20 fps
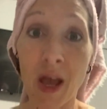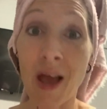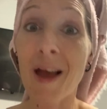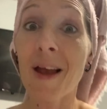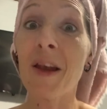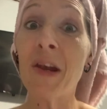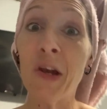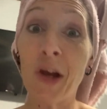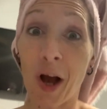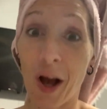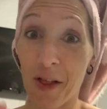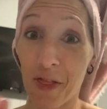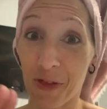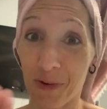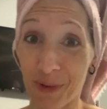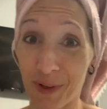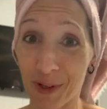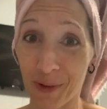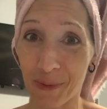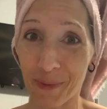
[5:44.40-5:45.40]
not
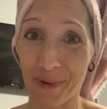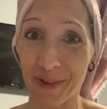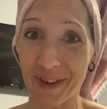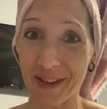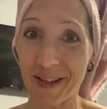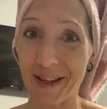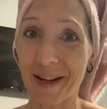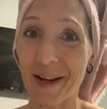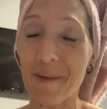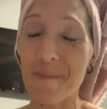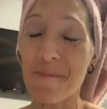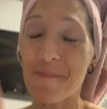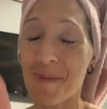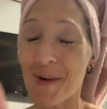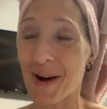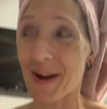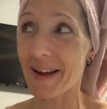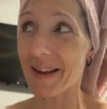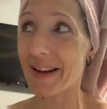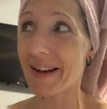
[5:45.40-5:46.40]
thrilled with it,
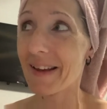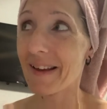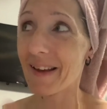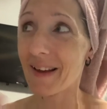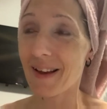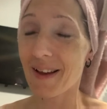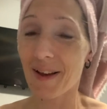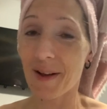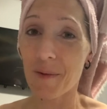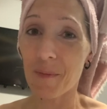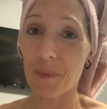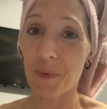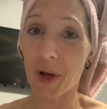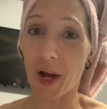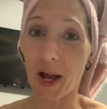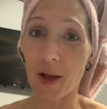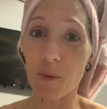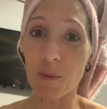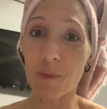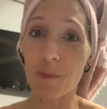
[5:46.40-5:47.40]
but
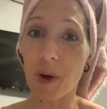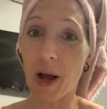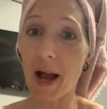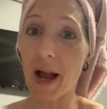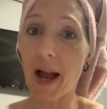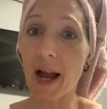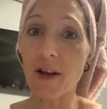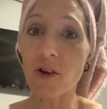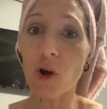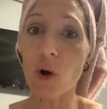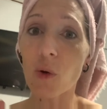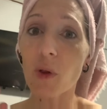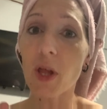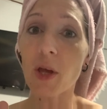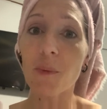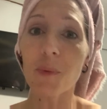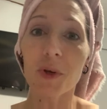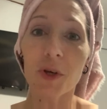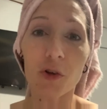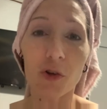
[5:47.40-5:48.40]
I don't
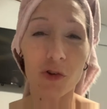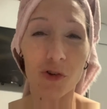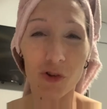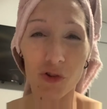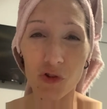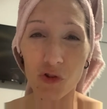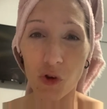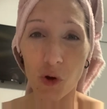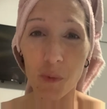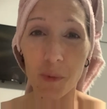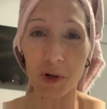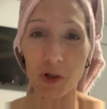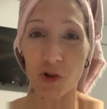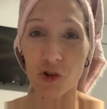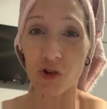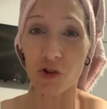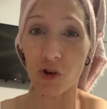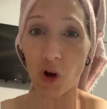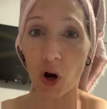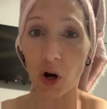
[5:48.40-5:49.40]
like when there's just so
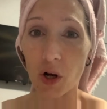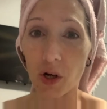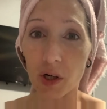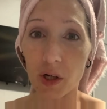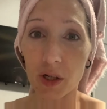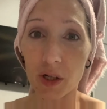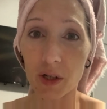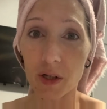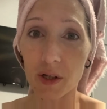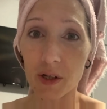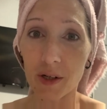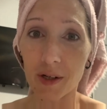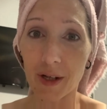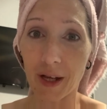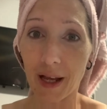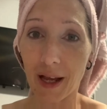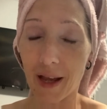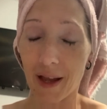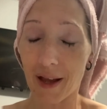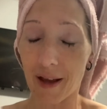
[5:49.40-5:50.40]
much dark,
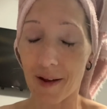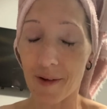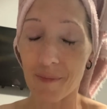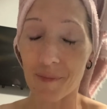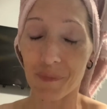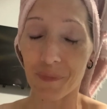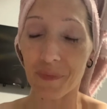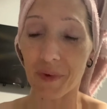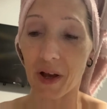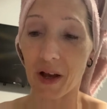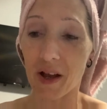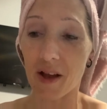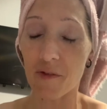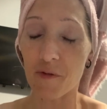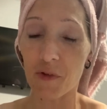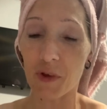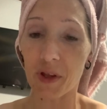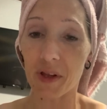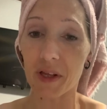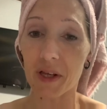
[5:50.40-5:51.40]
and I
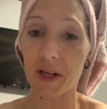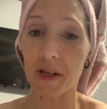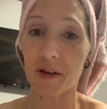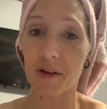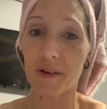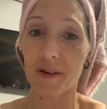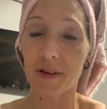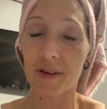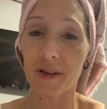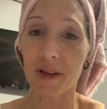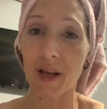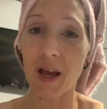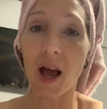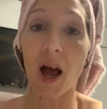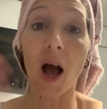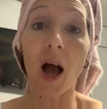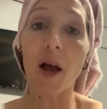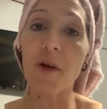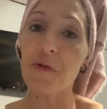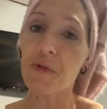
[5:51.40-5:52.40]
feel like
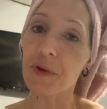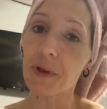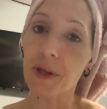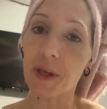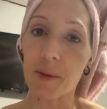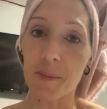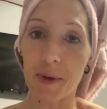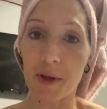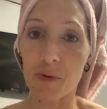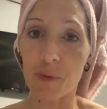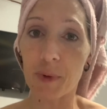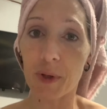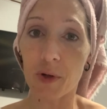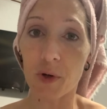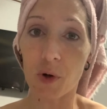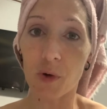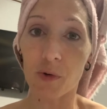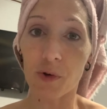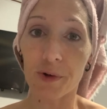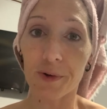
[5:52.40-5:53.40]
it makes me
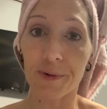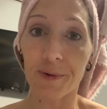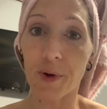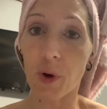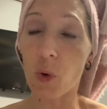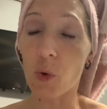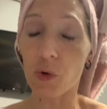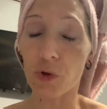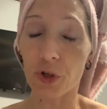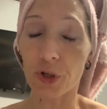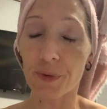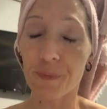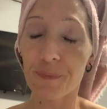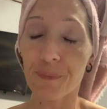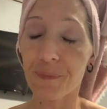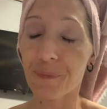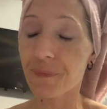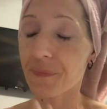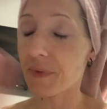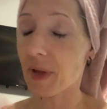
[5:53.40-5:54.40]
look older.
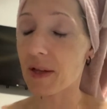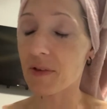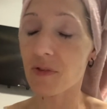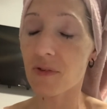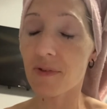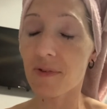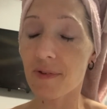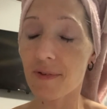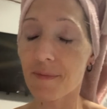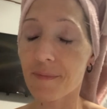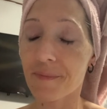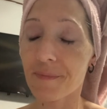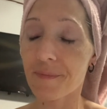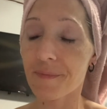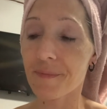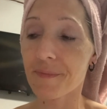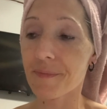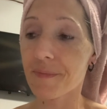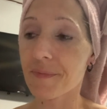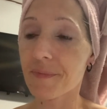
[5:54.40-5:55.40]
That's
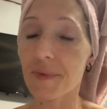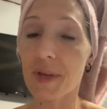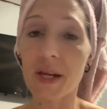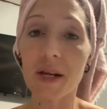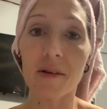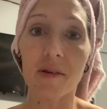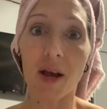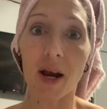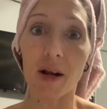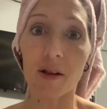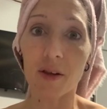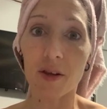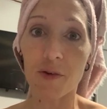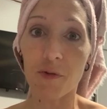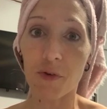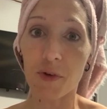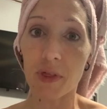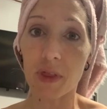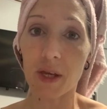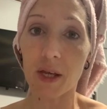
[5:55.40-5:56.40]
an entirely
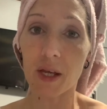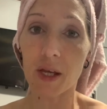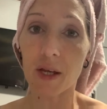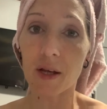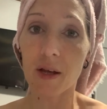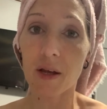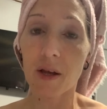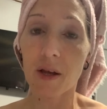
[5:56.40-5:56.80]
different thing.